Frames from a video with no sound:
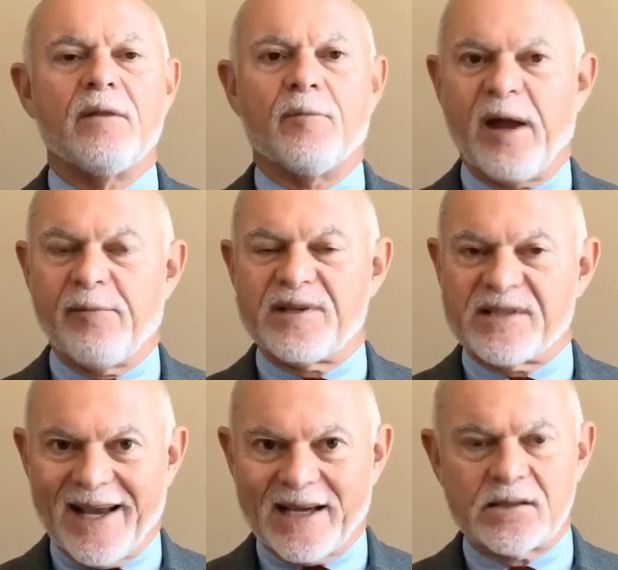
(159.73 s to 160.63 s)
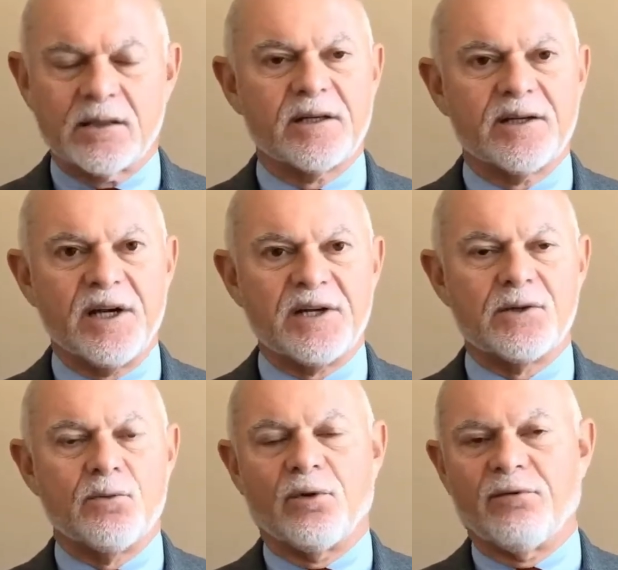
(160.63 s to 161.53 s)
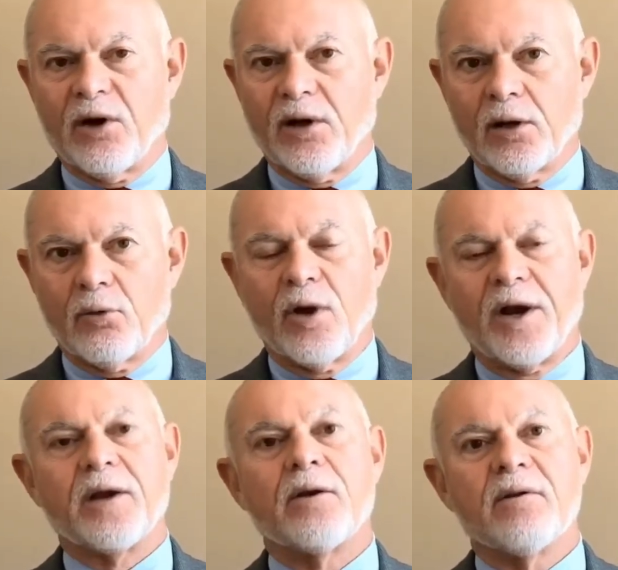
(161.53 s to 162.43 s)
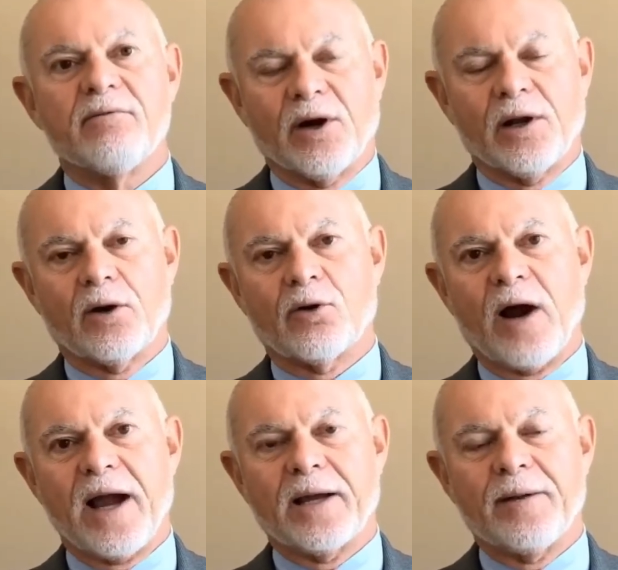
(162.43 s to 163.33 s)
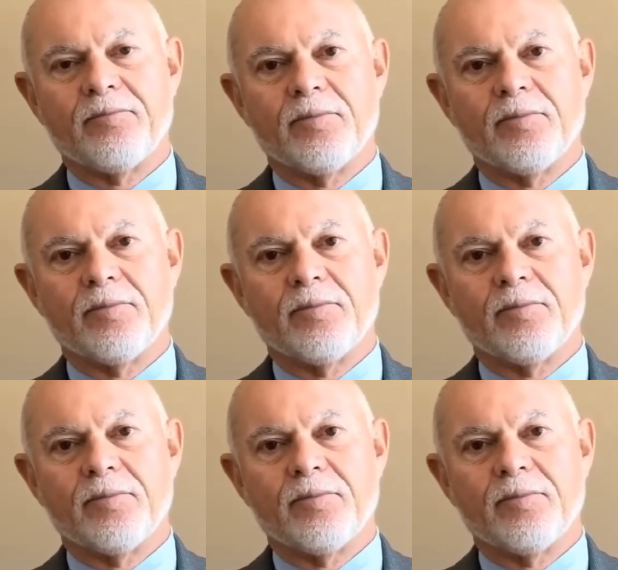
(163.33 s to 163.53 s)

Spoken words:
The pavement's in excellent condition with very little rutting, very little cracking.